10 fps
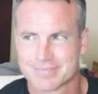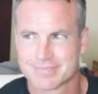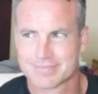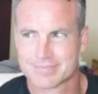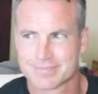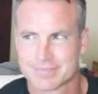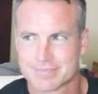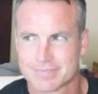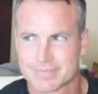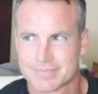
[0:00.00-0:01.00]

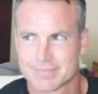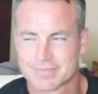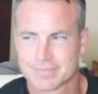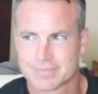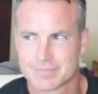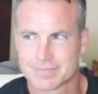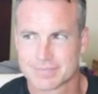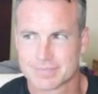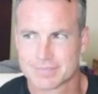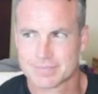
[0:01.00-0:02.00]

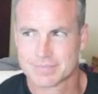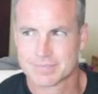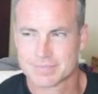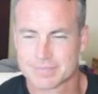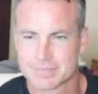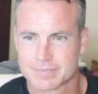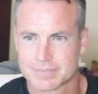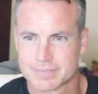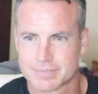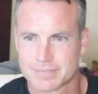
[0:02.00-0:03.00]

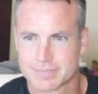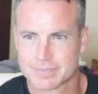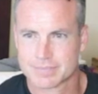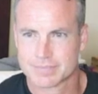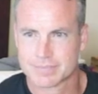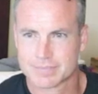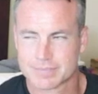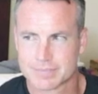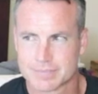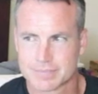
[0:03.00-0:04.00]

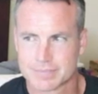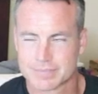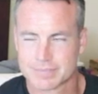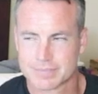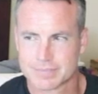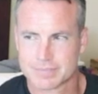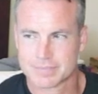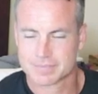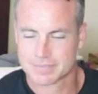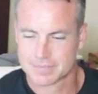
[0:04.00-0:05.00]

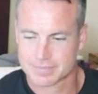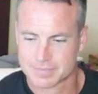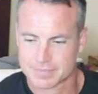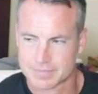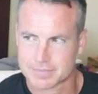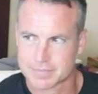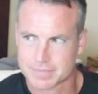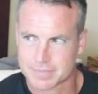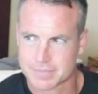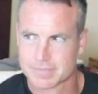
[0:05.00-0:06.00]

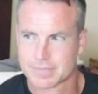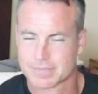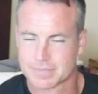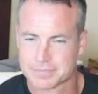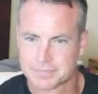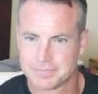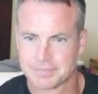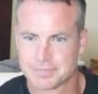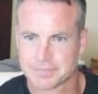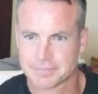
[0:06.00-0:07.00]

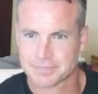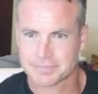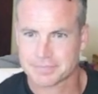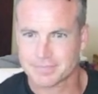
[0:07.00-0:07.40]
(silent)